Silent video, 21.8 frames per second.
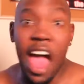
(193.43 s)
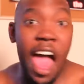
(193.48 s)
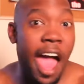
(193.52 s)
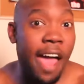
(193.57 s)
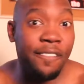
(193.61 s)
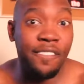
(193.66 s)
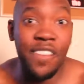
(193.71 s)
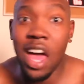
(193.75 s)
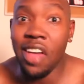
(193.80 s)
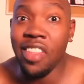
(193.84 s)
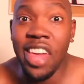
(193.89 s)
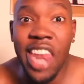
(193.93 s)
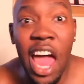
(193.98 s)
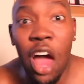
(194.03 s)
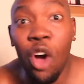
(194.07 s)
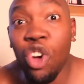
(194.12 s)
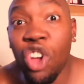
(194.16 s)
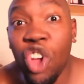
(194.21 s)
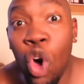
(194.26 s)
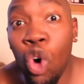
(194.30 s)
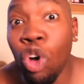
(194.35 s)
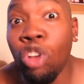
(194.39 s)
I found that
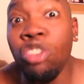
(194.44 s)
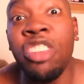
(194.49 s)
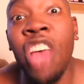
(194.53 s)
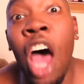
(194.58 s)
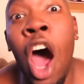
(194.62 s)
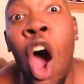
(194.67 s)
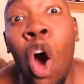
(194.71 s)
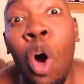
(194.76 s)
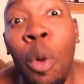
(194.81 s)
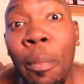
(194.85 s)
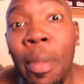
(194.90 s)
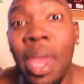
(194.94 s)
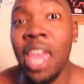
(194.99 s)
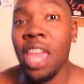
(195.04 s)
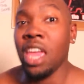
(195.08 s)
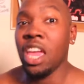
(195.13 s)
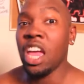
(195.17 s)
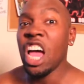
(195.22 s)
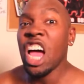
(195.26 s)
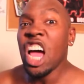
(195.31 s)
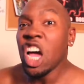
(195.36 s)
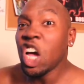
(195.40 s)
out. Google told
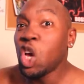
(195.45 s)
me.